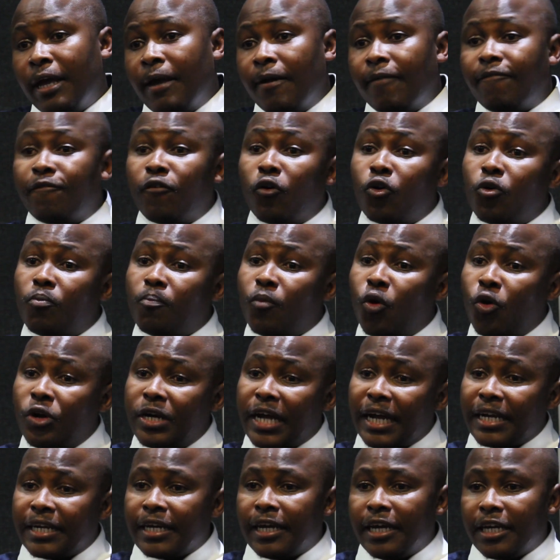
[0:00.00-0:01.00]
For more
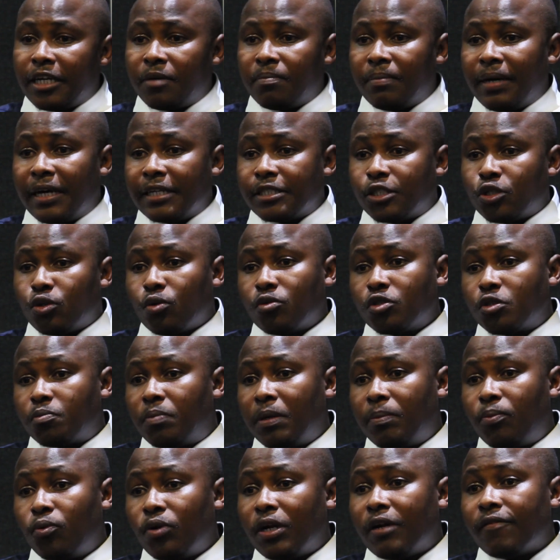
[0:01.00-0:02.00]
than 8 months, those
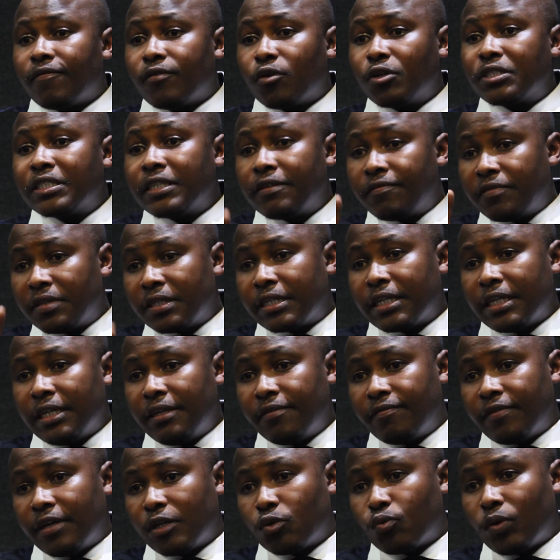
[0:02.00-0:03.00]
people have not even
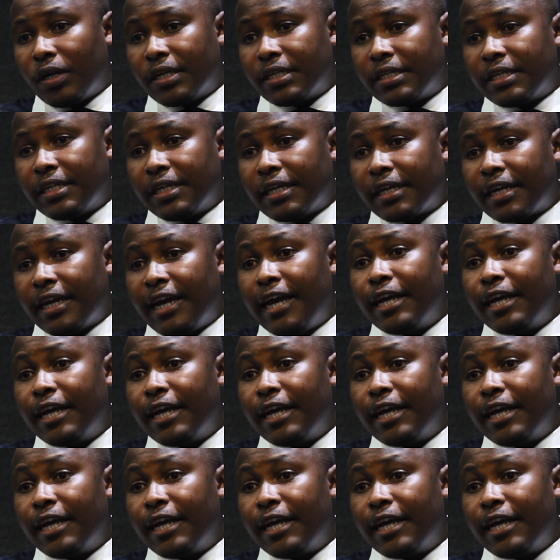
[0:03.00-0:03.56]
delivered one thing.